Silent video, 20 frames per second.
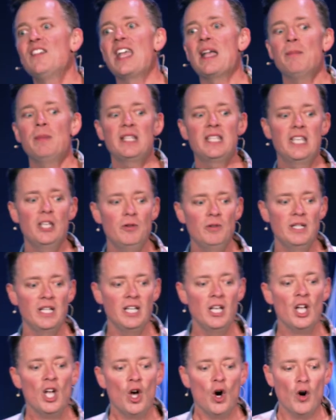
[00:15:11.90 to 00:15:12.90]

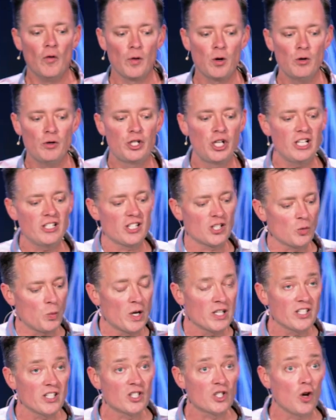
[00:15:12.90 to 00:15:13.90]
ambiguity over who Jesus
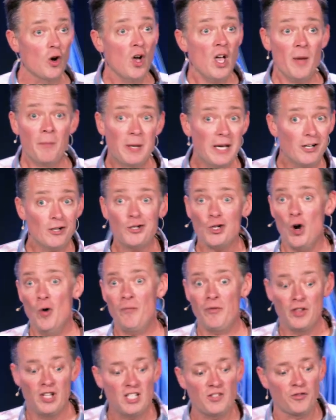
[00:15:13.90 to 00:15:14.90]
was. And so Peter's hope
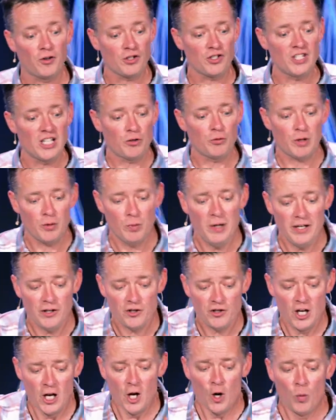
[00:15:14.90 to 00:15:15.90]
for these first century
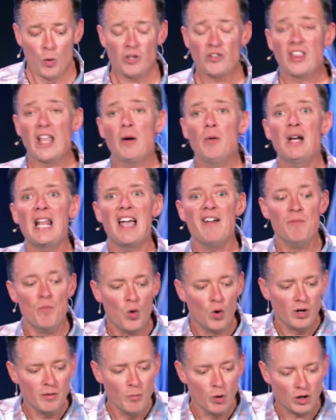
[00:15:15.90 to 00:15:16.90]
readers was they would have
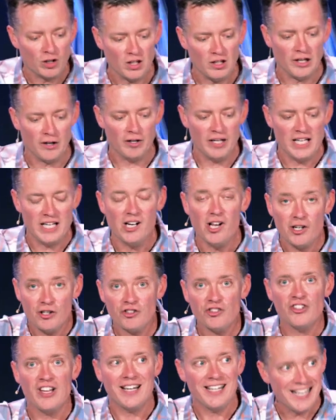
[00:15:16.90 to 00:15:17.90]
more and more clarity and
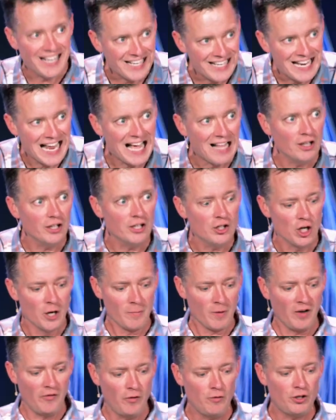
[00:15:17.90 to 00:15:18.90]
understanding and knowledge
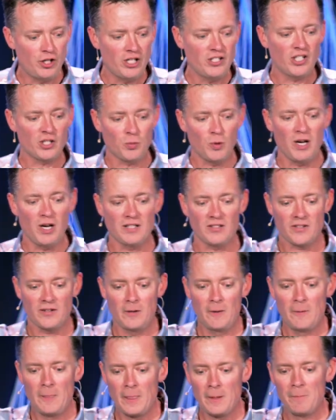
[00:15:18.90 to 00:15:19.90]
of who Jesus was.
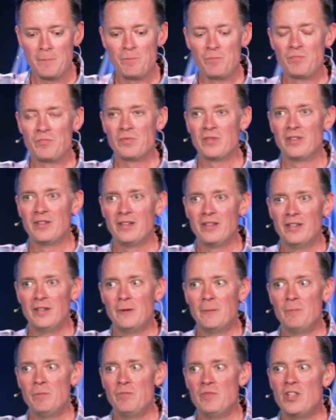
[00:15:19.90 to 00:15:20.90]

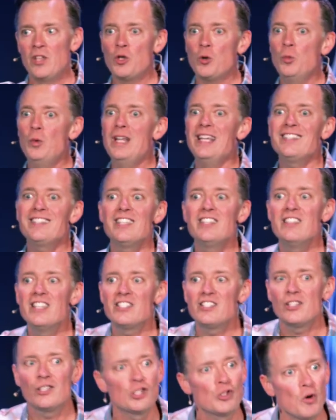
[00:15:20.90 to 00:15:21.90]
Now, the reason
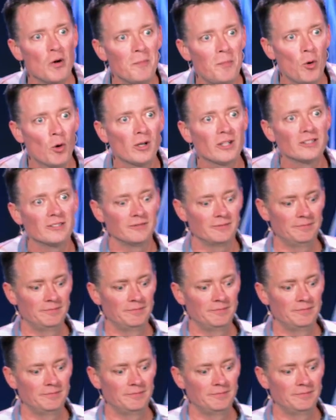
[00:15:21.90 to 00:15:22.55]
this is so important